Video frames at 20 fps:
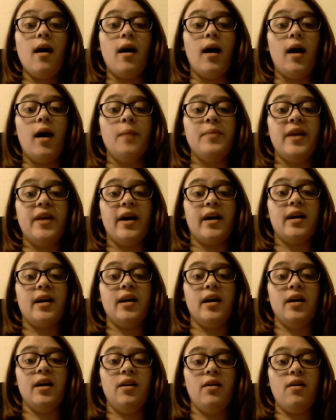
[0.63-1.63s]
I'm that
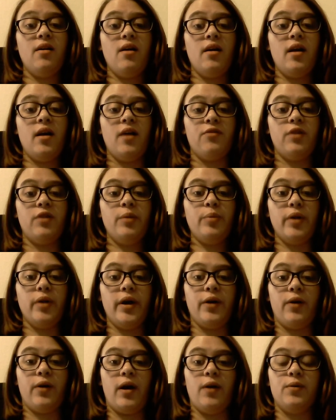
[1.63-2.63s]
kid on every
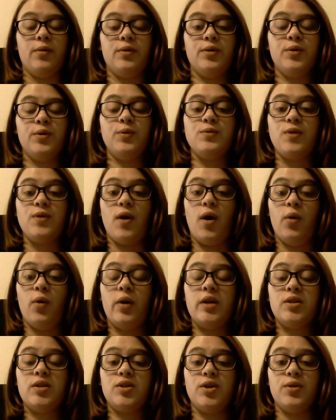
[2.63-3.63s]
playground who's
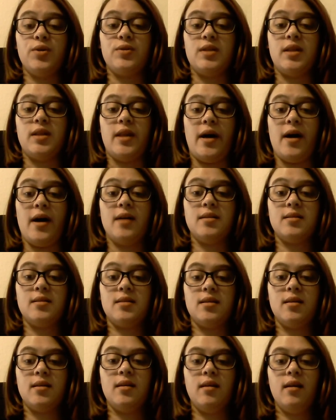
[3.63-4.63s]
always chosen
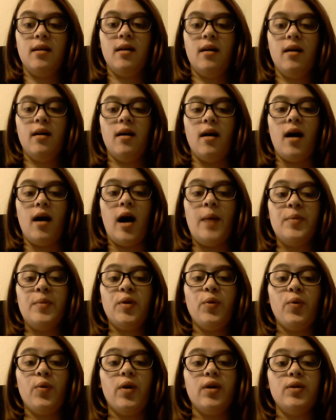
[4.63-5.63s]
last. I'm
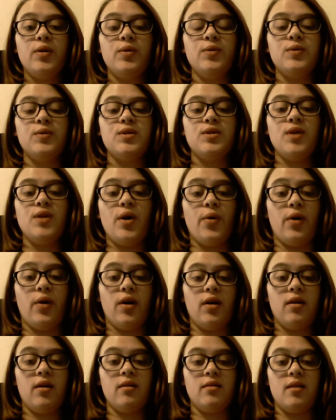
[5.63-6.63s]
the one who's
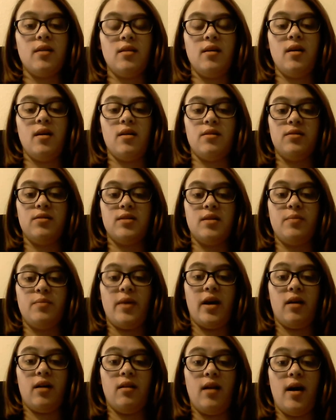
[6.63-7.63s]
slower than the others in
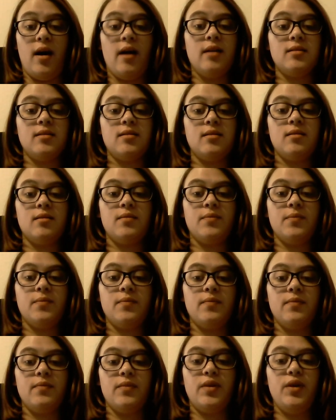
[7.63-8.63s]
my class.
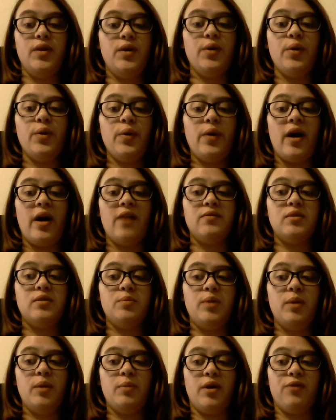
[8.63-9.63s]
You don't have to
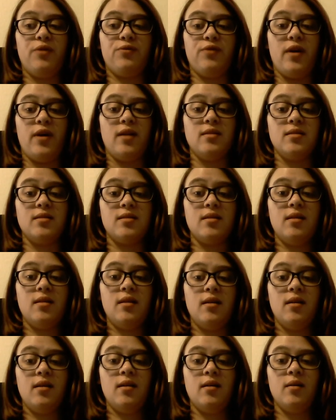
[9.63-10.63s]
be my friend,
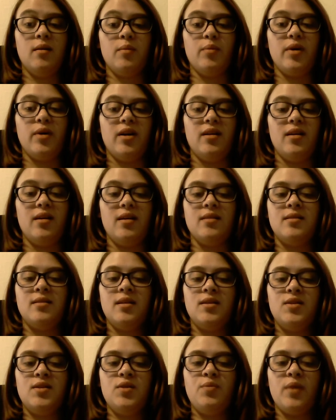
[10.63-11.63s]
but is
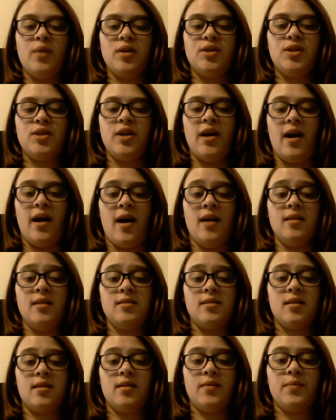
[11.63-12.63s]
it too much to
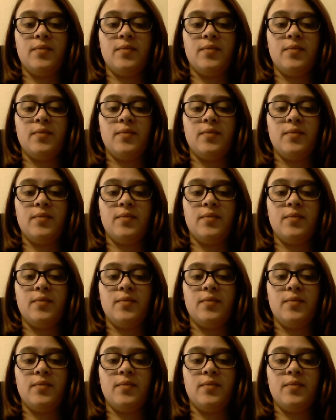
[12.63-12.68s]
ask?